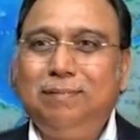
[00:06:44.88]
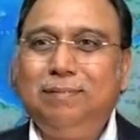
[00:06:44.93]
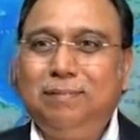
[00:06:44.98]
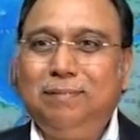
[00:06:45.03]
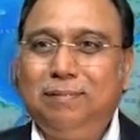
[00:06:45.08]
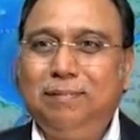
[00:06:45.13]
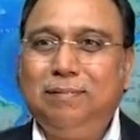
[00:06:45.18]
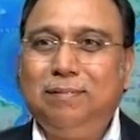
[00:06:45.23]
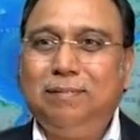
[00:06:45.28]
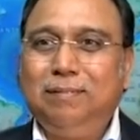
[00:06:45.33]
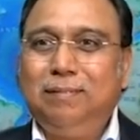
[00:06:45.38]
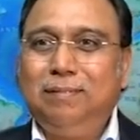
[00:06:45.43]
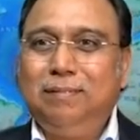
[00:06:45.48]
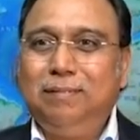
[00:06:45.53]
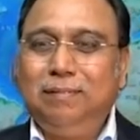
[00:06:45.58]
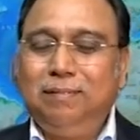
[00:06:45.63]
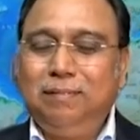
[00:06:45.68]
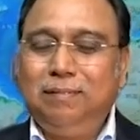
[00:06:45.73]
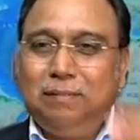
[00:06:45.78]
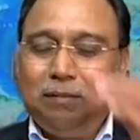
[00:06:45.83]

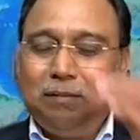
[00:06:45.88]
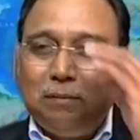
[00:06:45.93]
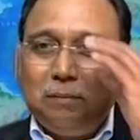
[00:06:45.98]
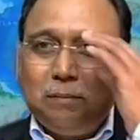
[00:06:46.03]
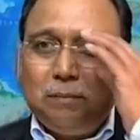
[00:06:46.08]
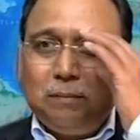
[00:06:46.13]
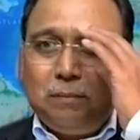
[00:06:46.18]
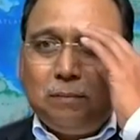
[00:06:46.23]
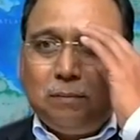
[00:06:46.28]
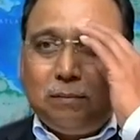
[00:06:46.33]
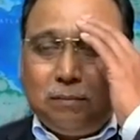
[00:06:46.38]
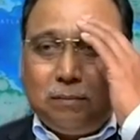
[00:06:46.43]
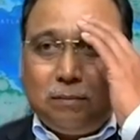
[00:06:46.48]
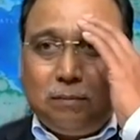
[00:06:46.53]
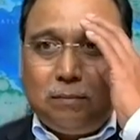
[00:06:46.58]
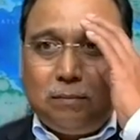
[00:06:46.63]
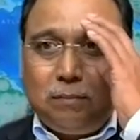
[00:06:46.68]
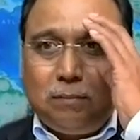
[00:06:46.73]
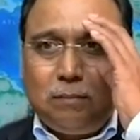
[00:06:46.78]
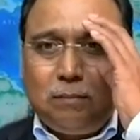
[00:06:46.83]

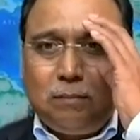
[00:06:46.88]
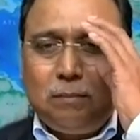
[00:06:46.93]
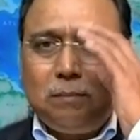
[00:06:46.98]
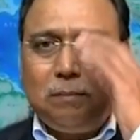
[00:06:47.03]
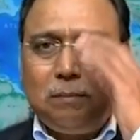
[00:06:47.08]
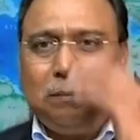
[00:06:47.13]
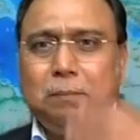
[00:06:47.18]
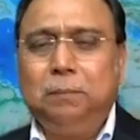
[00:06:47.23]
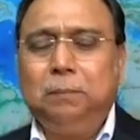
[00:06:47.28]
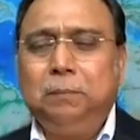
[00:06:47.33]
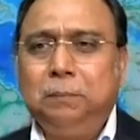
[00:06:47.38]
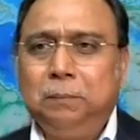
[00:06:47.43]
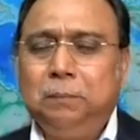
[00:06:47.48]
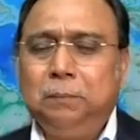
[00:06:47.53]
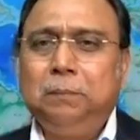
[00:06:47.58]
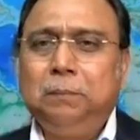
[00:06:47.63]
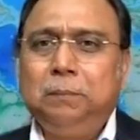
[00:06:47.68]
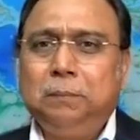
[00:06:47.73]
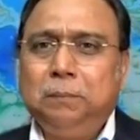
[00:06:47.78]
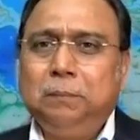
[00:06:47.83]

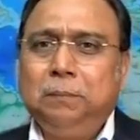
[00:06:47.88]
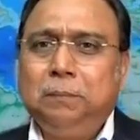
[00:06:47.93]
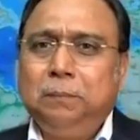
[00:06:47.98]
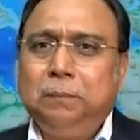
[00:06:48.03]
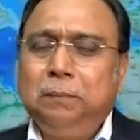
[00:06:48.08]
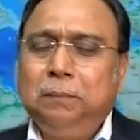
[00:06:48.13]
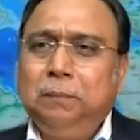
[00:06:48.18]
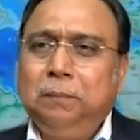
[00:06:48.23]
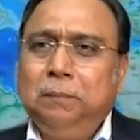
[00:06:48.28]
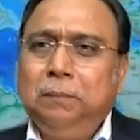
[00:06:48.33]
(not speaking)